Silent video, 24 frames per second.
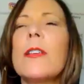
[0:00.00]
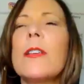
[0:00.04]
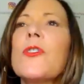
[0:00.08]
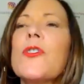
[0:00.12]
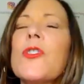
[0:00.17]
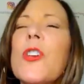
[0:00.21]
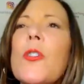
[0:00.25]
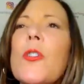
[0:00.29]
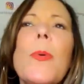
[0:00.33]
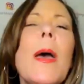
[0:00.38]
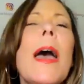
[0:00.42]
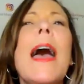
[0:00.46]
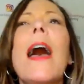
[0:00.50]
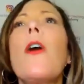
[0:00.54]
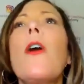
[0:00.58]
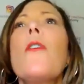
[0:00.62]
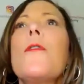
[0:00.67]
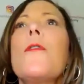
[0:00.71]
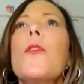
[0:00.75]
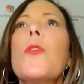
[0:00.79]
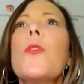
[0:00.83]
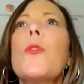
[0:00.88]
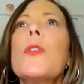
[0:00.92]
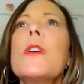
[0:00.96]
it's so
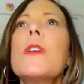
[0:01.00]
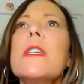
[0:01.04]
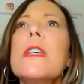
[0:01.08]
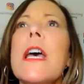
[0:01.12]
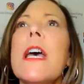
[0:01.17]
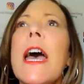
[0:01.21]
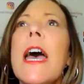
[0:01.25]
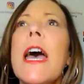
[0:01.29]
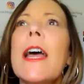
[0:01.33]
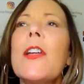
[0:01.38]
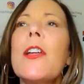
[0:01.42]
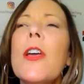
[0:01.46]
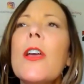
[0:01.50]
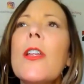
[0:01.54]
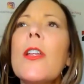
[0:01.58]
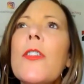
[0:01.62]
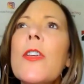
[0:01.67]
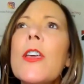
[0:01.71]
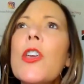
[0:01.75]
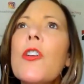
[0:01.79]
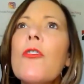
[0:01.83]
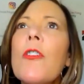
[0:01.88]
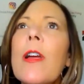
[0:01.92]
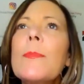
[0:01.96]
powerful. And, and, I
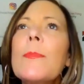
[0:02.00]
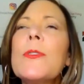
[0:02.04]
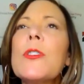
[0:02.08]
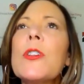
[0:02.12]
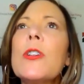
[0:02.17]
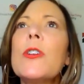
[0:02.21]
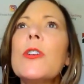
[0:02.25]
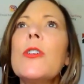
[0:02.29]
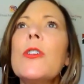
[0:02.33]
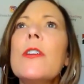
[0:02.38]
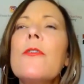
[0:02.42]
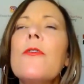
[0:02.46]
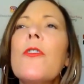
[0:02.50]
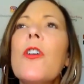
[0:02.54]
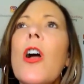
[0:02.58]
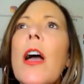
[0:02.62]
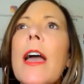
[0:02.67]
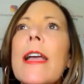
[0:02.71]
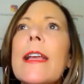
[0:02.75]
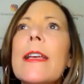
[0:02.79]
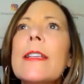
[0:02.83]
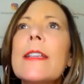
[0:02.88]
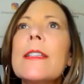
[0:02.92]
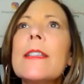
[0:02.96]
think you're absolutely
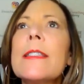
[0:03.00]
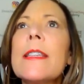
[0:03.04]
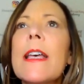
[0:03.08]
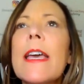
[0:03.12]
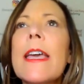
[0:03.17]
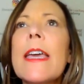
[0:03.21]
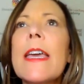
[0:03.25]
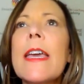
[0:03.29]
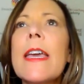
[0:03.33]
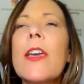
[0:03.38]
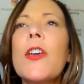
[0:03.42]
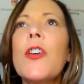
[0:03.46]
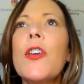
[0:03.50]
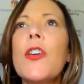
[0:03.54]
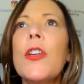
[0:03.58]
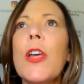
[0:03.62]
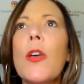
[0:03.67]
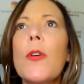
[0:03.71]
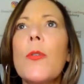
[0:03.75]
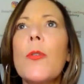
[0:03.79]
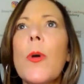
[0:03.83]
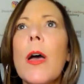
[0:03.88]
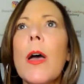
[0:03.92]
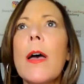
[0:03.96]
right in saying, you
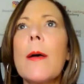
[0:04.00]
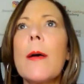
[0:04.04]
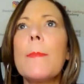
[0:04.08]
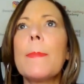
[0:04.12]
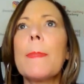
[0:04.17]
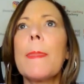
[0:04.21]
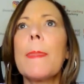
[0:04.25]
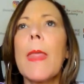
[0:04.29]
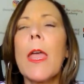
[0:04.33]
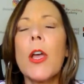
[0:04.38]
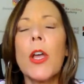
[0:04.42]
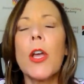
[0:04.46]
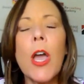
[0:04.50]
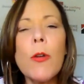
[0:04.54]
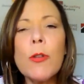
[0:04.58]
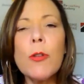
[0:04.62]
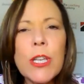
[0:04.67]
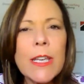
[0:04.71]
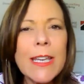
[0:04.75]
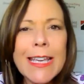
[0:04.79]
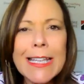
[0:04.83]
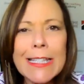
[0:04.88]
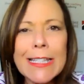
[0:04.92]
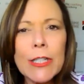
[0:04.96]
know, um,
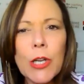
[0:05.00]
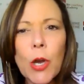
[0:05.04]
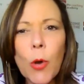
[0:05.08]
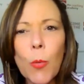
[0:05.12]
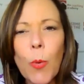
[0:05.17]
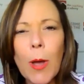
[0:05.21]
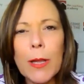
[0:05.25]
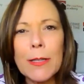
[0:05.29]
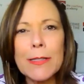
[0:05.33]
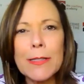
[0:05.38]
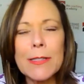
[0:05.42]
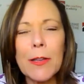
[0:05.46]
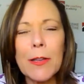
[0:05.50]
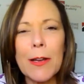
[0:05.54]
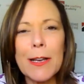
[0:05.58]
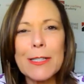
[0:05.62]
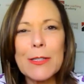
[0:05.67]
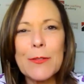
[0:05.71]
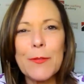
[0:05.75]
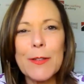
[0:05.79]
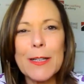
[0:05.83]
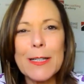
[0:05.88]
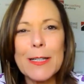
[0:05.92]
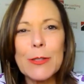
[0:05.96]
coaching isn't a one
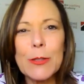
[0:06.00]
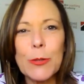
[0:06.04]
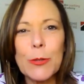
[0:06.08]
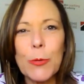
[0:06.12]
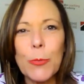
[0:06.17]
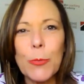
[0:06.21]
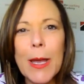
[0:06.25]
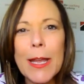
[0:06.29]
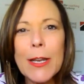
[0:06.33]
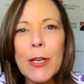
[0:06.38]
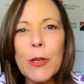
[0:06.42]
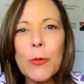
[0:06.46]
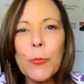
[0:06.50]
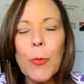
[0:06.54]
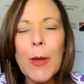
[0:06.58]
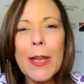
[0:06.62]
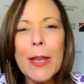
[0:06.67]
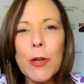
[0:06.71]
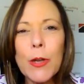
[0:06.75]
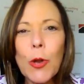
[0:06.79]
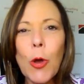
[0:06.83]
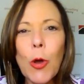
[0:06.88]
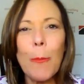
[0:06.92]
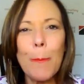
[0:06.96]
size fits all. We're
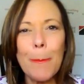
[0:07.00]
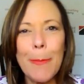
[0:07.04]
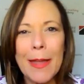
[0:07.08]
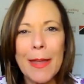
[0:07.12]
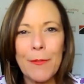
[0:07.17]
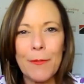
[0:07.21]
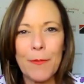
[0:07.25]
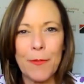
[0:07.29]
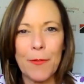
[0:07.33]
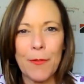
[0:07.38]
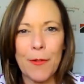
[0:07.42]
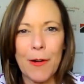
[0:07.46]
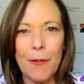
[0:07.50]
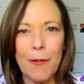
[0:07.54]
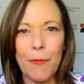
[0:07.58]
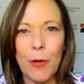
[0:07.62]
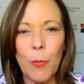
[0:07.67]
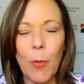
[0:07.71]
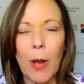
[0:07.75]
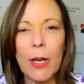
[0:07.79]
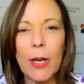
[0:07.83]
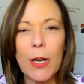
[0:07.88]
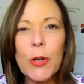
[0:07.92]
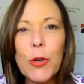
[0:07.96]
we're not meant for
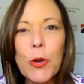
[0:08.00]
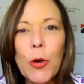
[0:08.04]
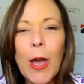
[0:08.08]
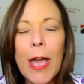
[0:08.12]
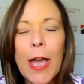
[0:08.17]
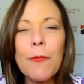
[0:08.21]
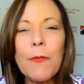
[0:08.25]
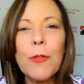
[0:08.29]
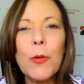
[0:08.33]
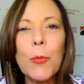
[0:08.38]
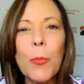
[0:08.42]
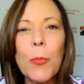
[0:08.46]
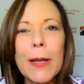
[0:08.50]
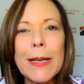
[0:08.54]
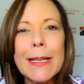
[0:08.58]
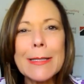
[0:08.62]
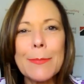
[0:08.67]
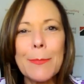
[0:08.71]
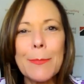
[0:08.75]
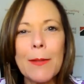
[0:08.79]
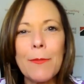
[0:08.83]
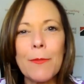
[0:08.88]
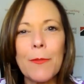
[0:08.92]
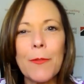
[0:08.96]
everyone and not everyone
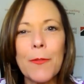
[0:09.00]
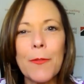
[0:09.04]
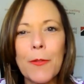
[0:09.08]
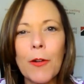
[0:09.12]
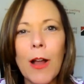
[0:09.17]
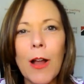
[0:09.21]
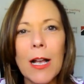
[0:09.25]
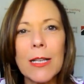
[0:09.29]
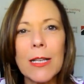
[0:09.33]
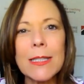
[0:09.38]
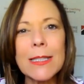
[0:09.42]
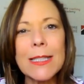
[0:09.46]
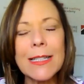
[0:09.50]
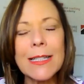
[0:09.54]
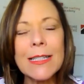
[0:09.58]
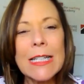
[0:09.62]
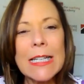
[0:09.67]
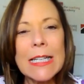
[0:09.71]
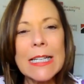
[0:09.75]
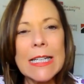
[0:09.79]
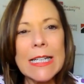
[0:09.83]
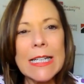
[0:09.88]
is meant for us. And